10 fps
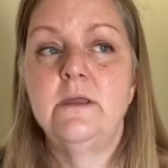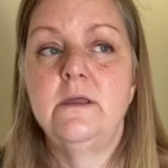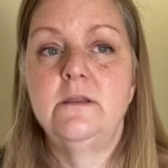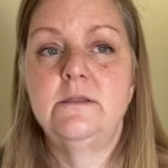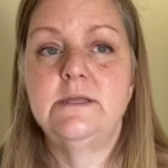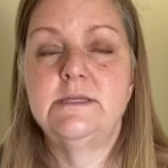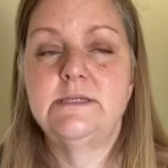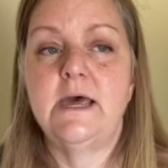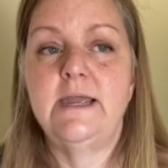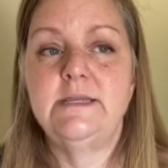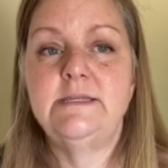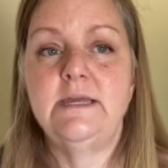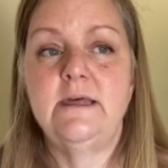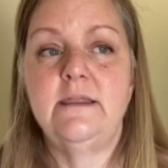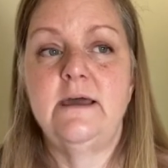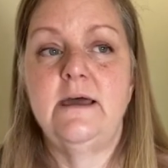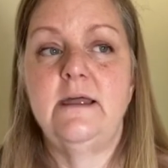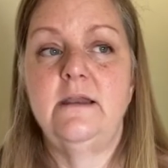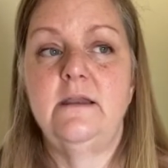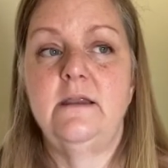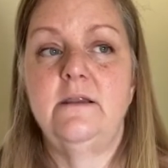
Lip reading: this idea that